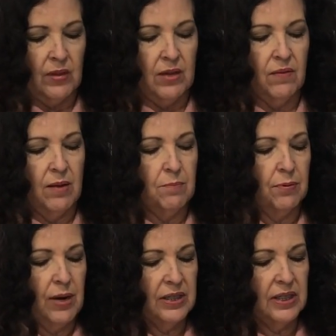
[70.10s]
If I
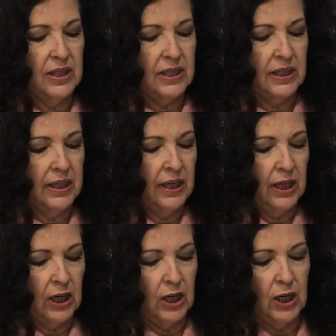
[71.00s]
press this in
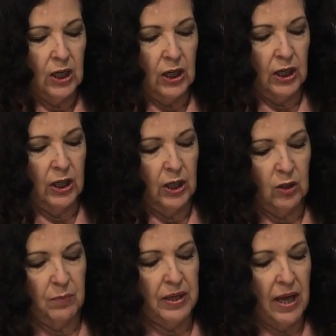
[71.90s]
here, it'll
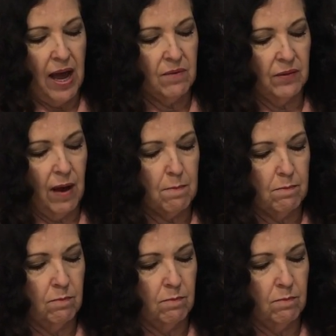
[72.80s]
be a half cup.